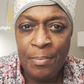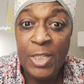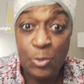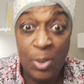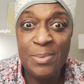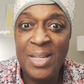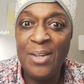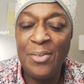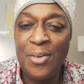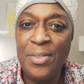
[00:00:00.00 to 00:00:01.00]
That's what I'm
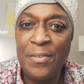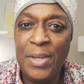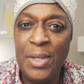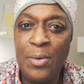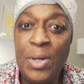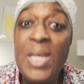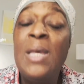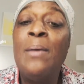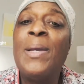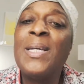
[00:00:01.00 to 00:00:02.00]
telling her in the video,
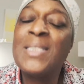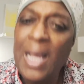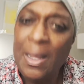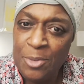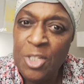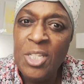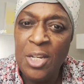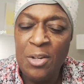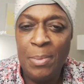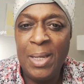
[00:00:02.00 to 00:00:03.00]
because I'm just
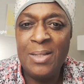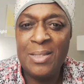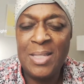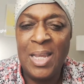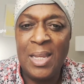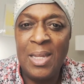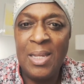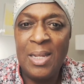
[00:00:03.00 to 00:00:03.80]
here to make us think.